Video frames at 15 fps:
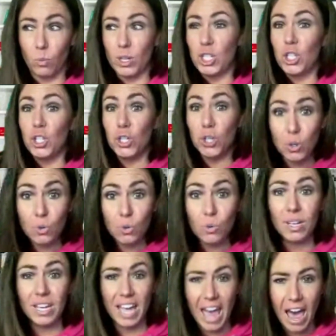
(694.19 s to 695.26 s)
when you
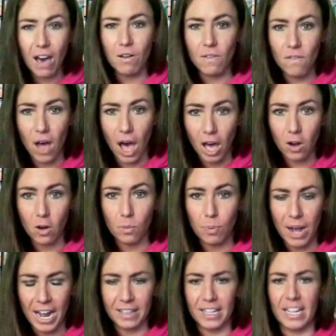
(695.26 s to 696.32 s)
get out of
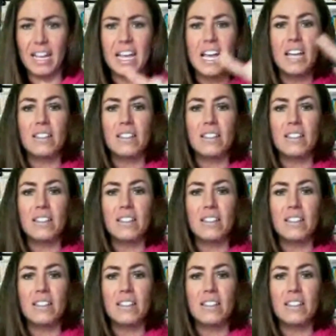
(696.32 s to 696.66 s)
autopilot,